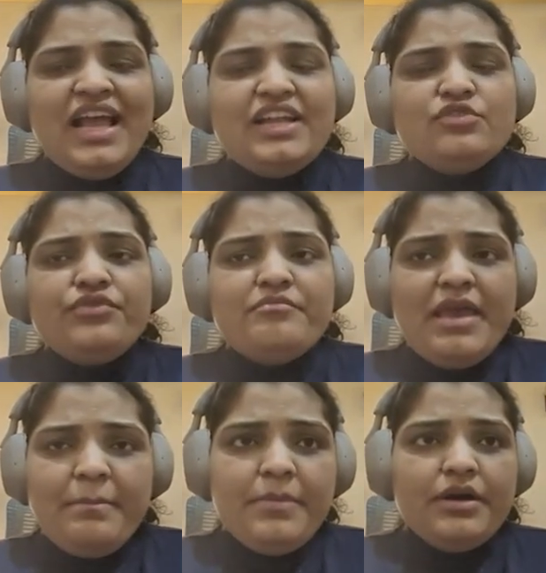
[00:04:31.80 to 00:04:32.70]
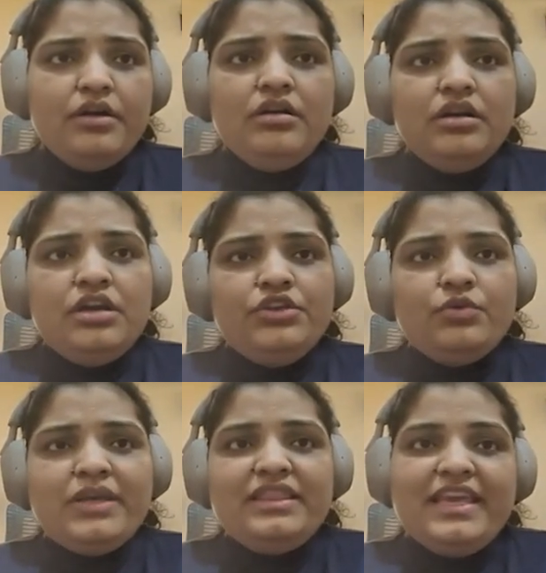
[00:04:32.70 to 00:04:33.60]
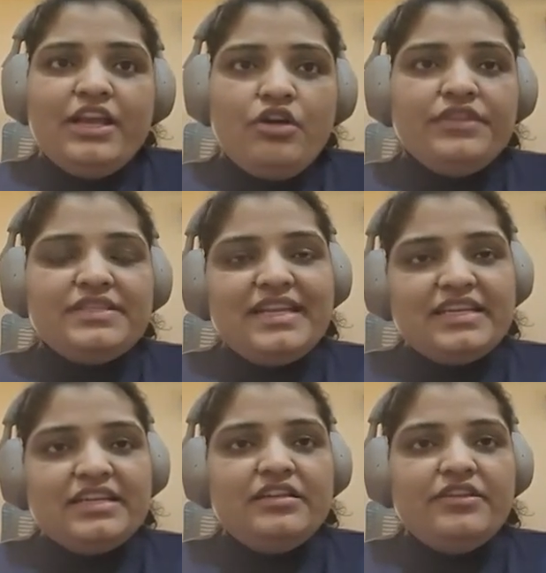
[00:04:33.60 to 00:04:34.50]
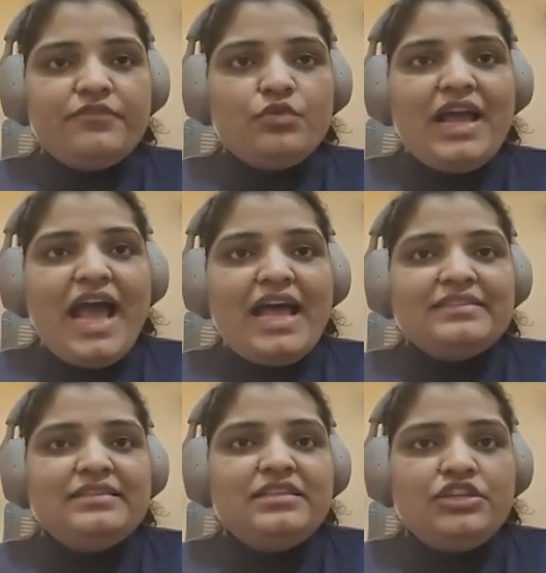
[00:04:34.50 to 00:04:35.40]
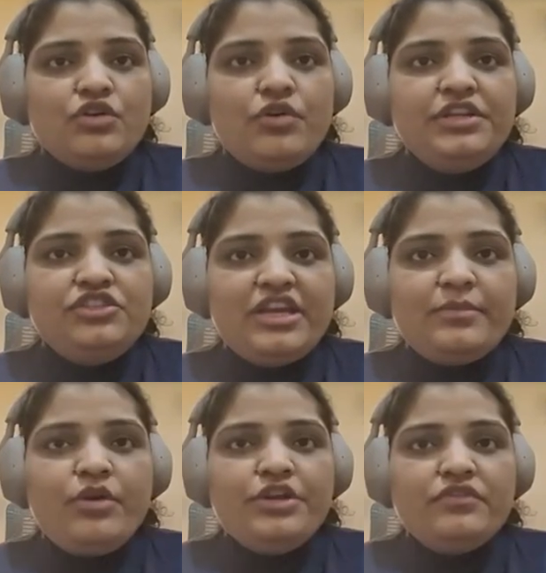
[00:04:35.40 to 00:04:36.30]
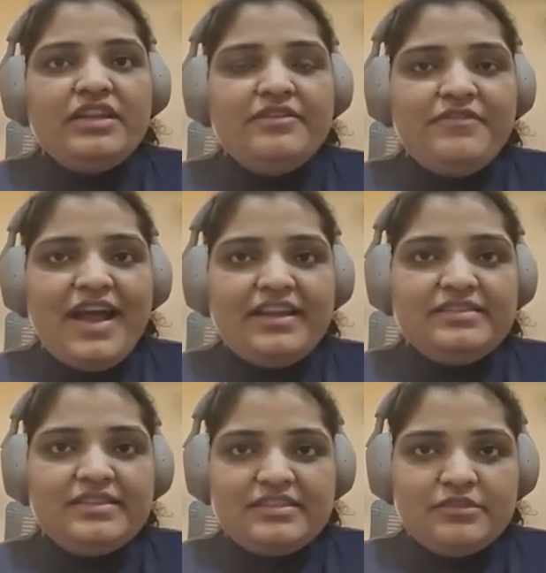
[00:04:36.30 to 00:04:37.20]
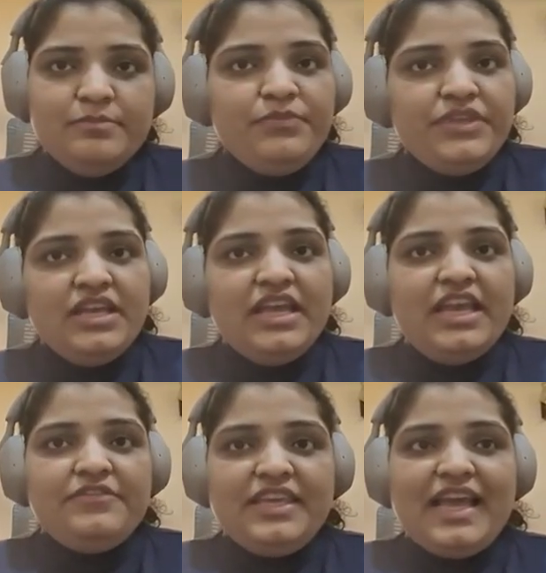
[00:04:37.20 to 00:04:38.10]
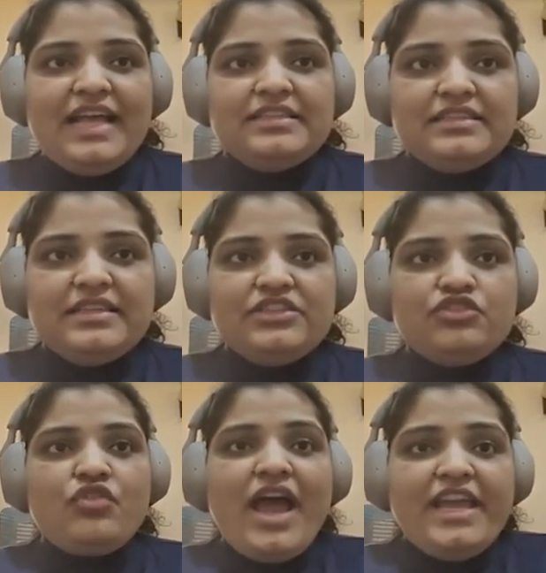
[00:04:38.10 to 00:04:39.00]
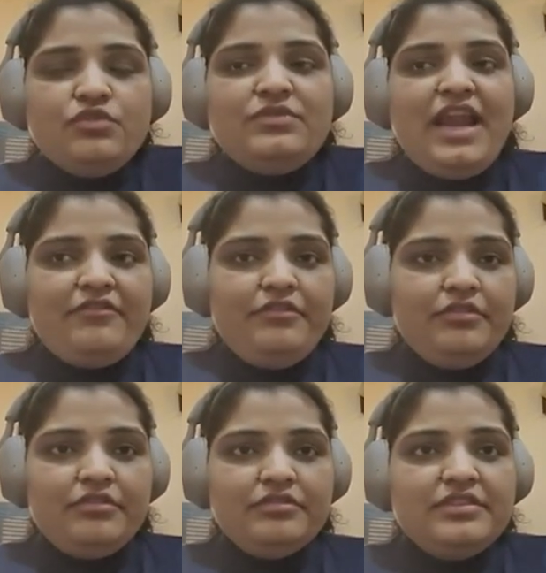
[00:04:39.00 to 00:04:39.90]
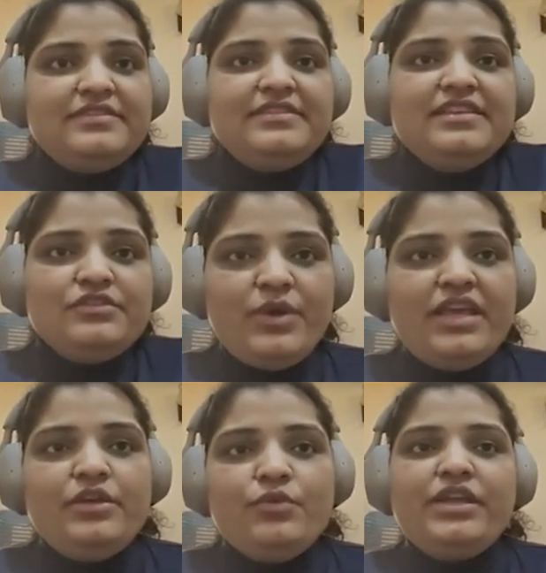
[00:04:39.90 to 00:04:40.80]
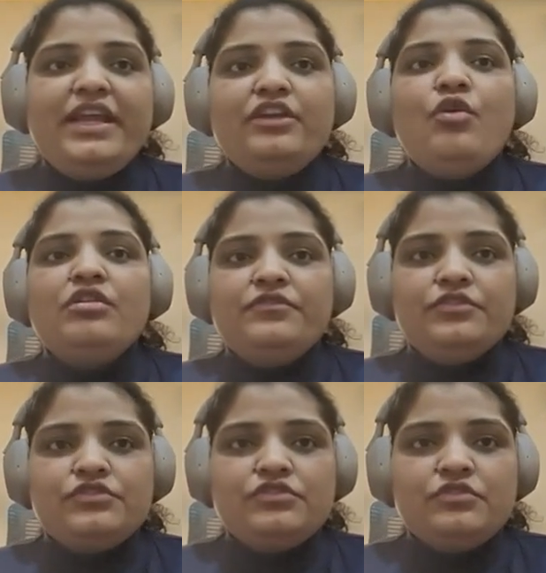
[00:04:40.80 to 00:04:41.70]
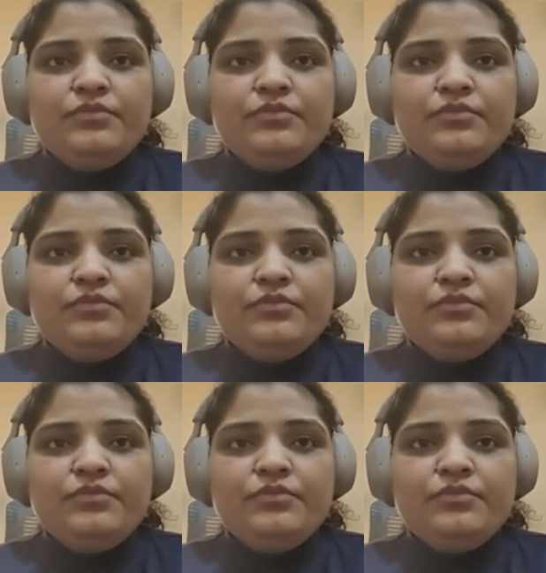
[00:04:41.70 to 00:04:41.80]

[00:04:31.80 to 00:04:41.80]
To remember, you can think of the sentinel lymph node as the security checkpoint of the lymphatic system. If the cancer cells try to travel, this is where they would get caught first.